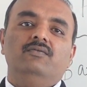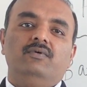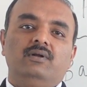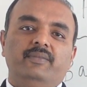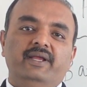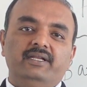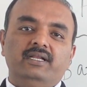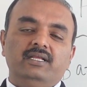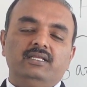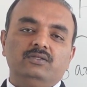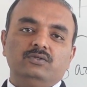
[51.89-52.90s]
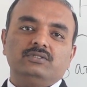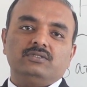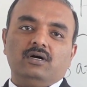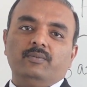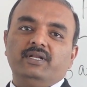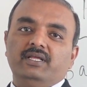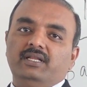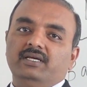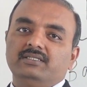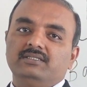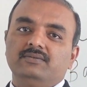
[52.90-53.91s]
for maintaining those common
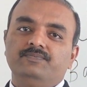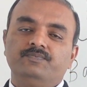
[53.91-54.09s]
areas,